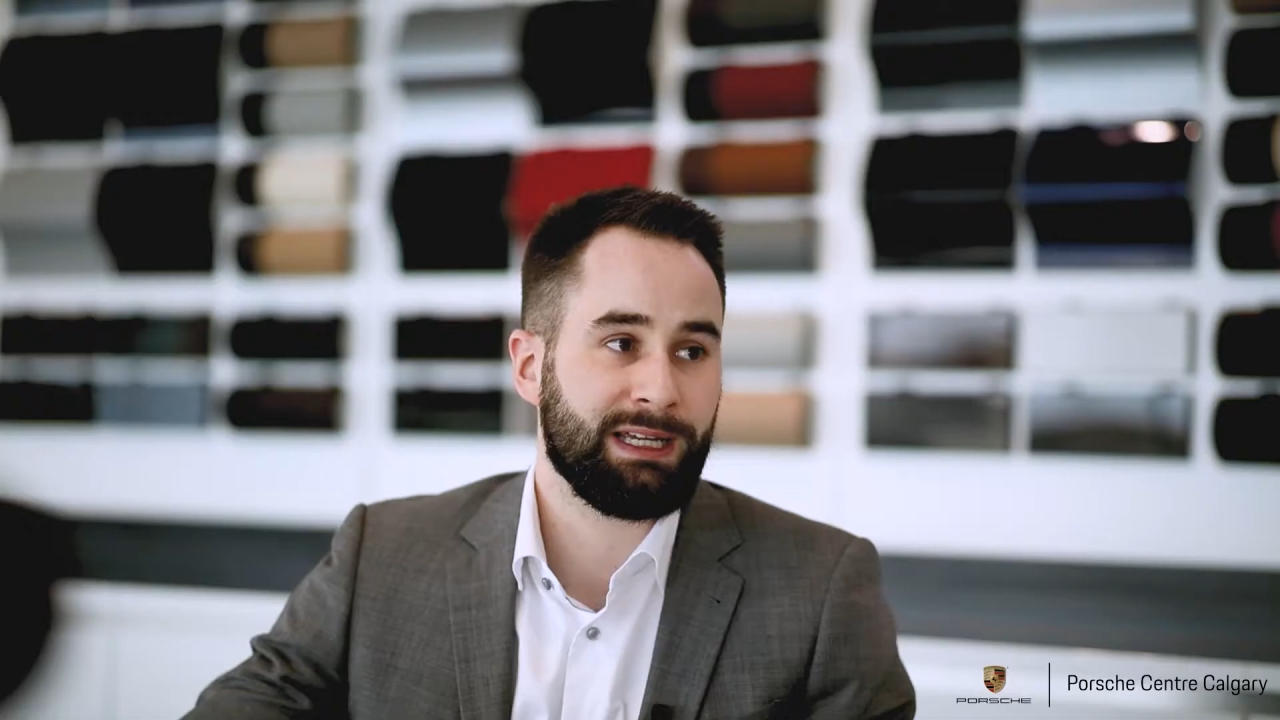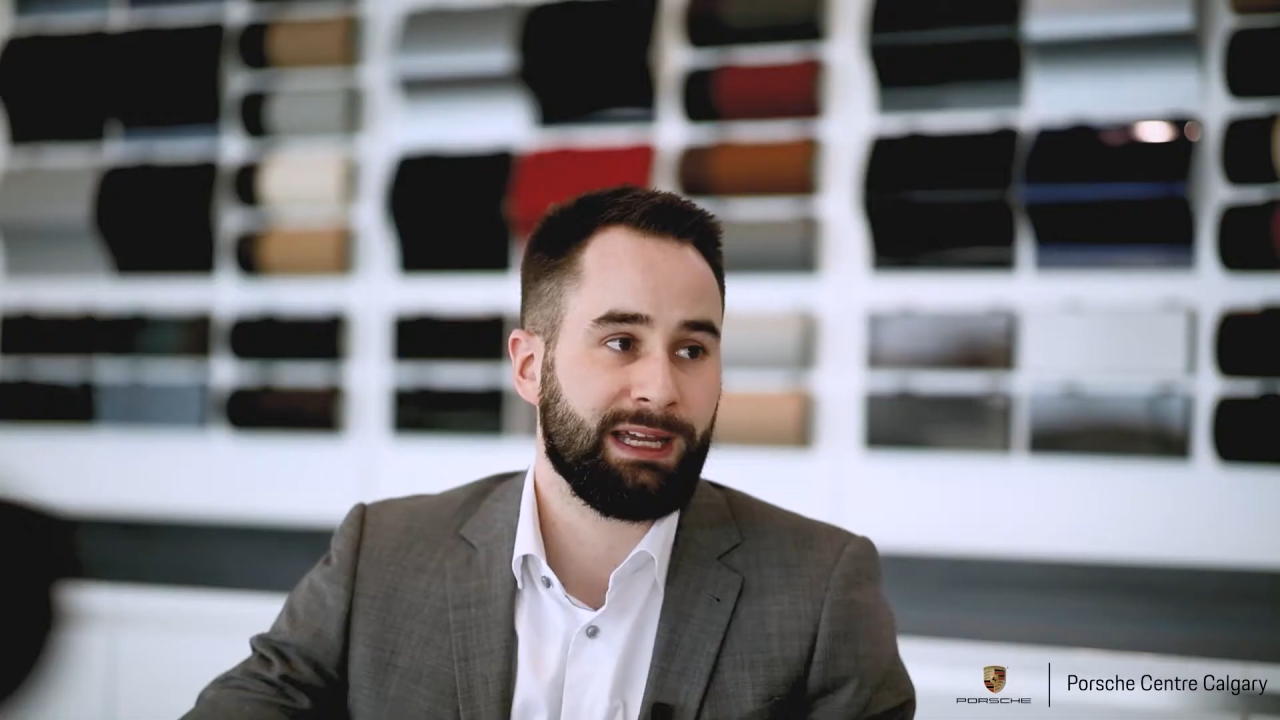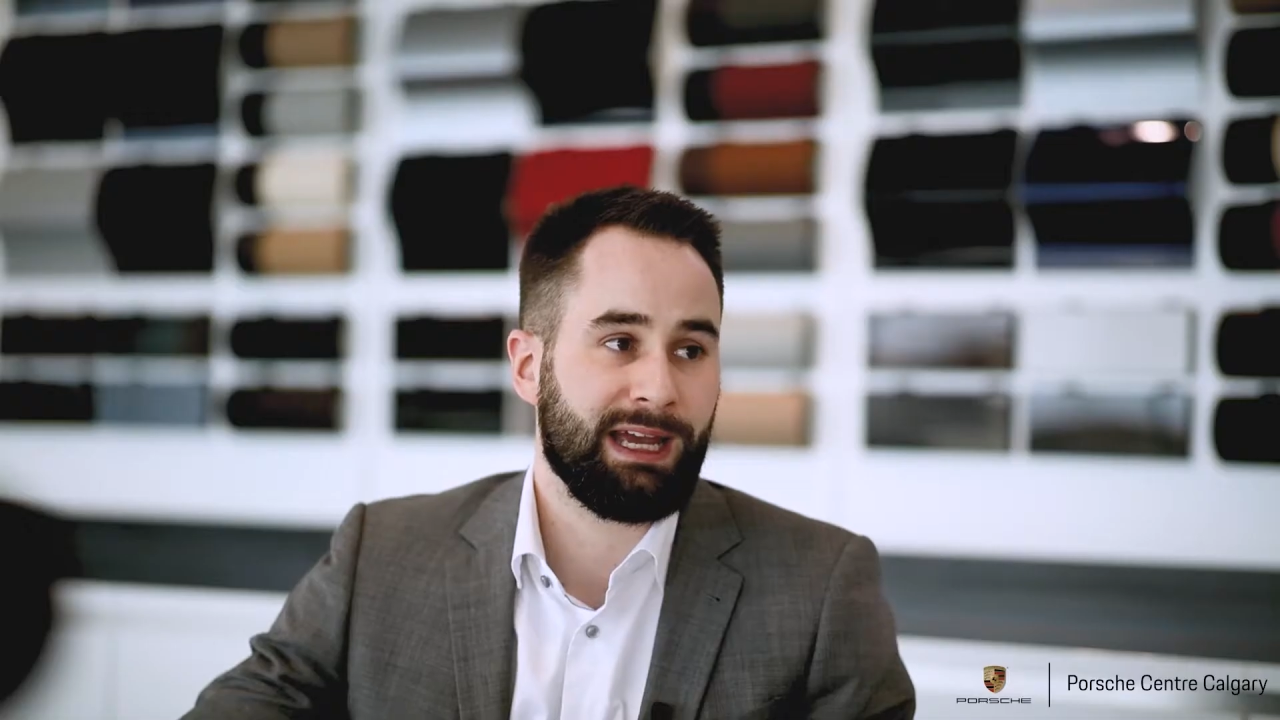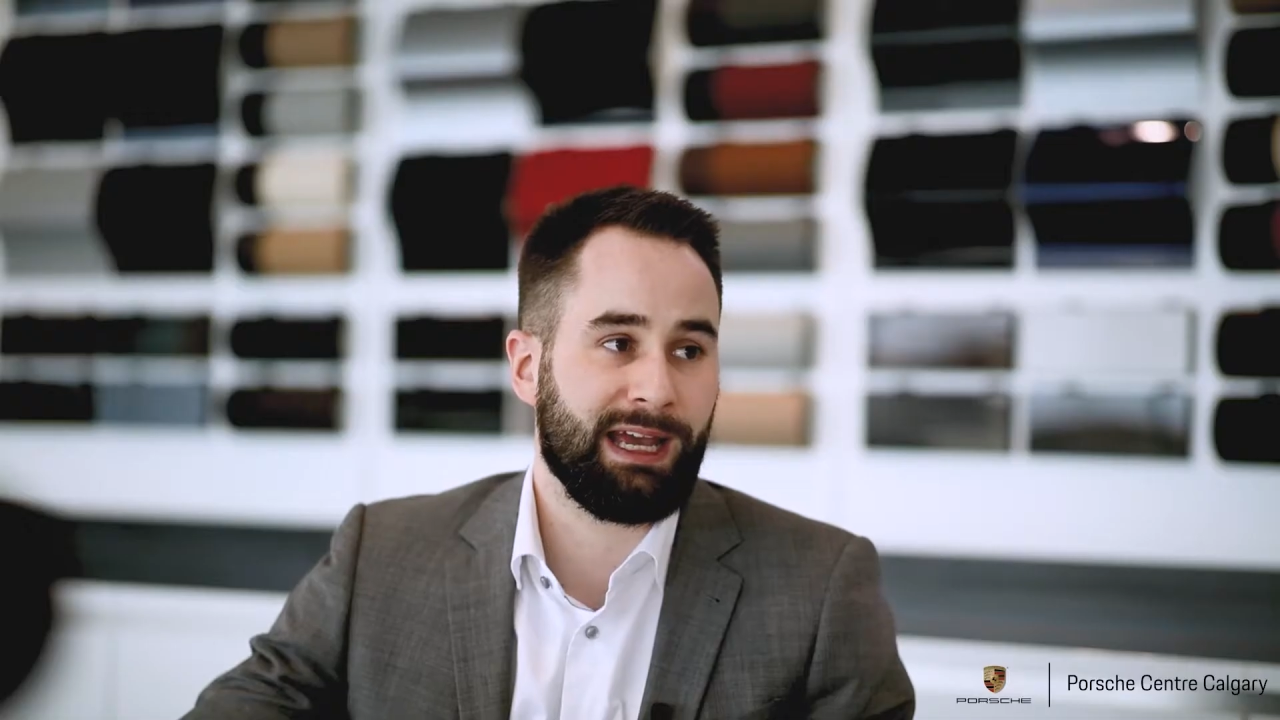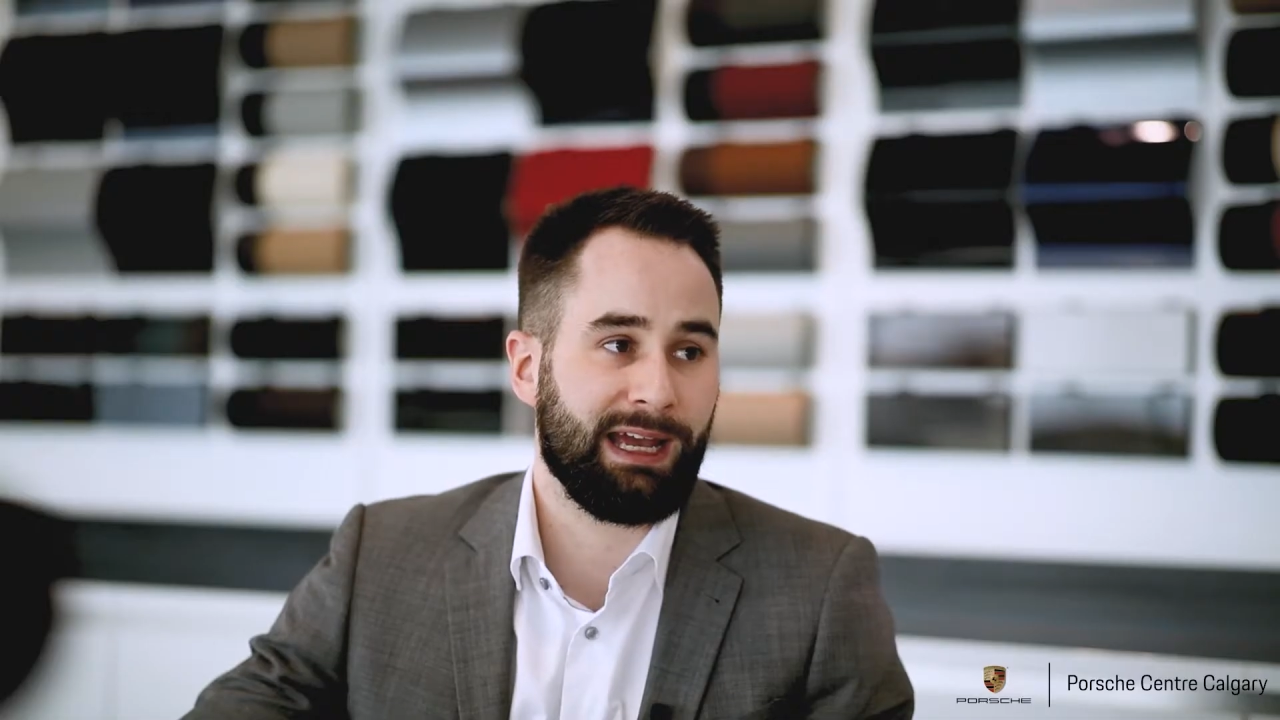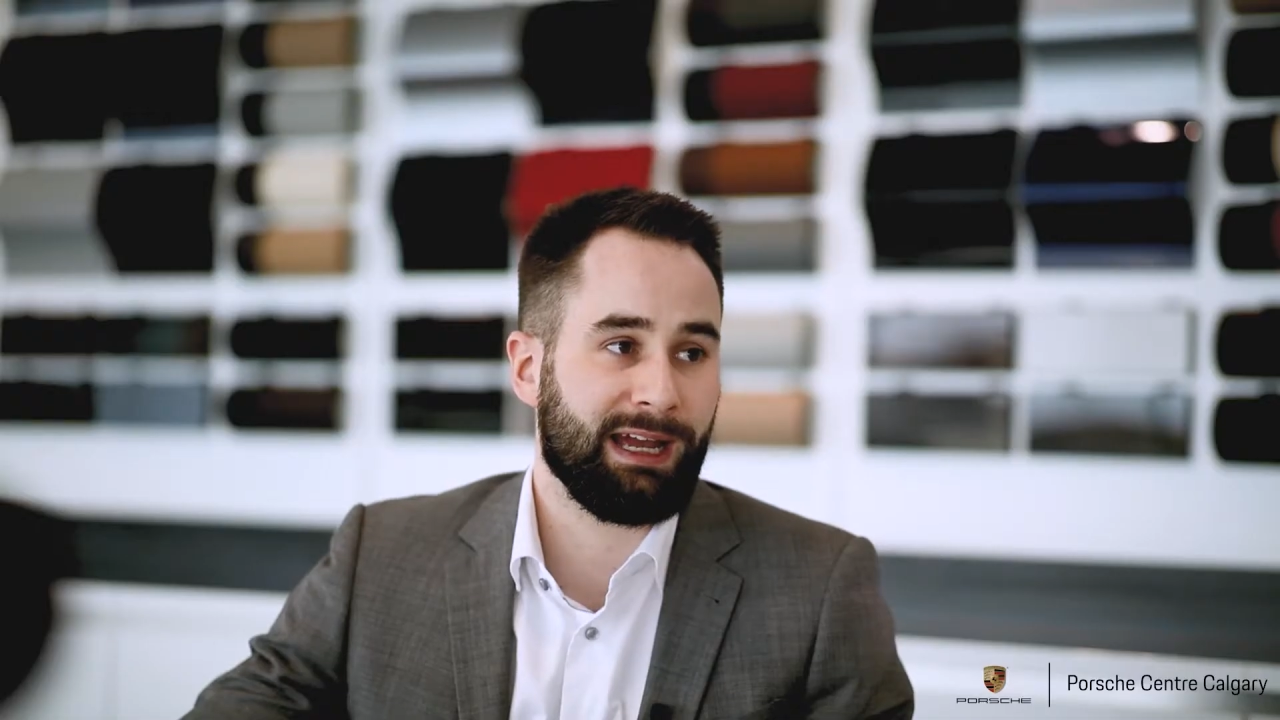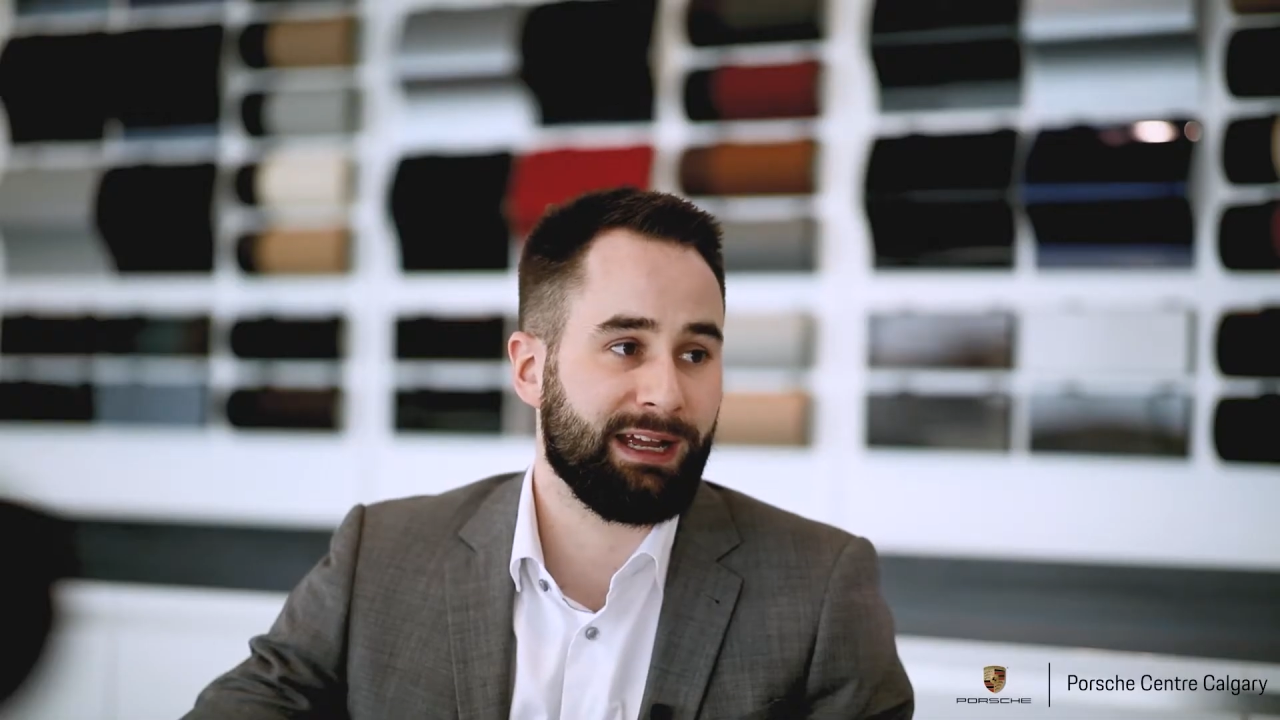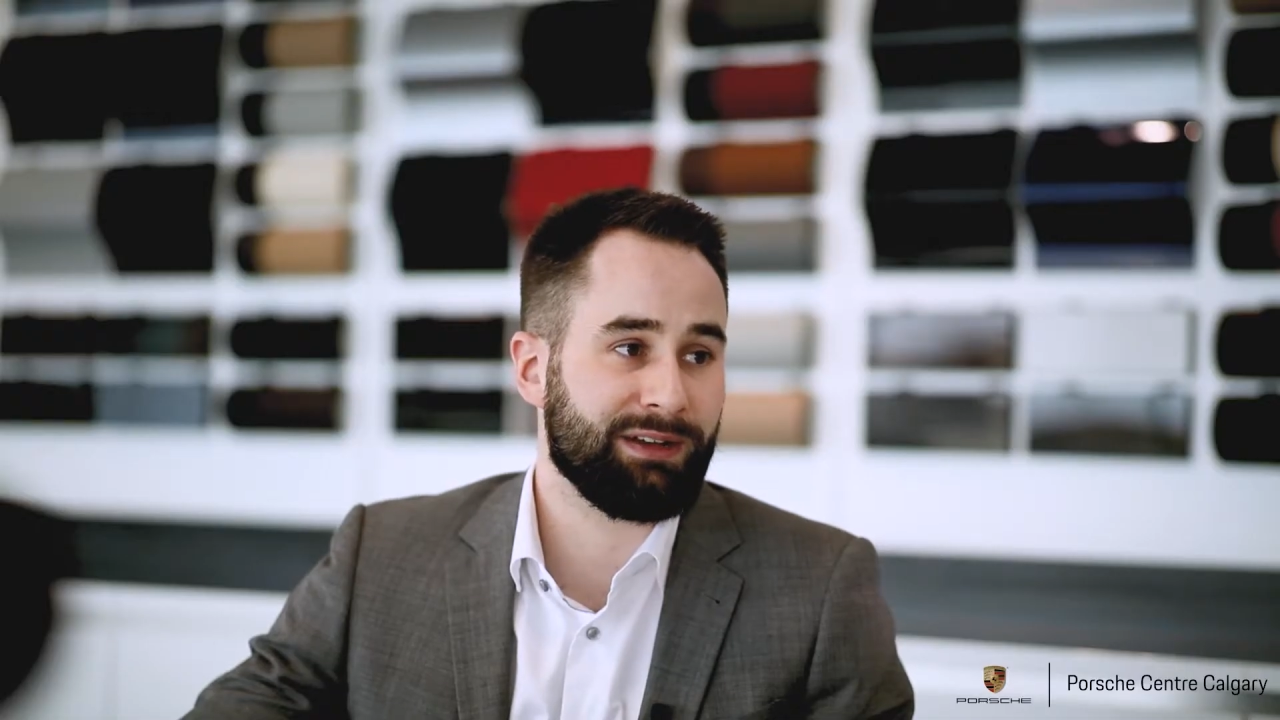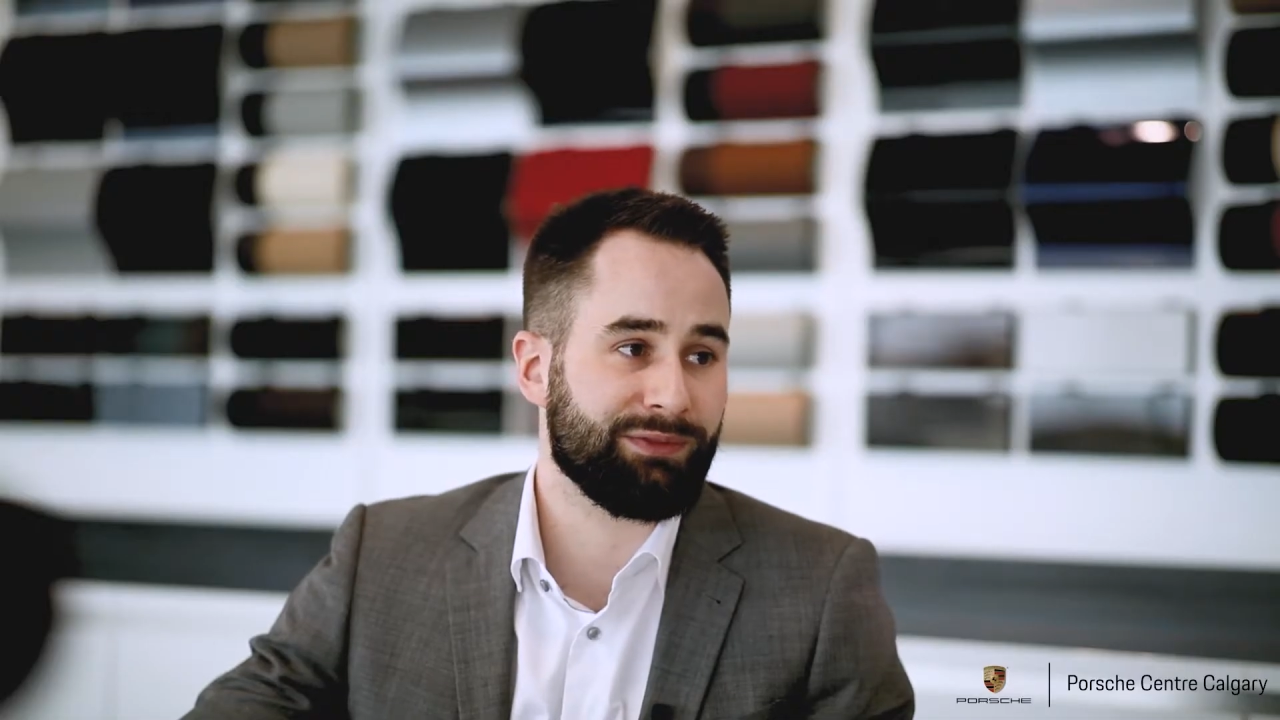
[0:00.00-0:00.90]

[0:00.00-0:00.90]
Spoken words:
And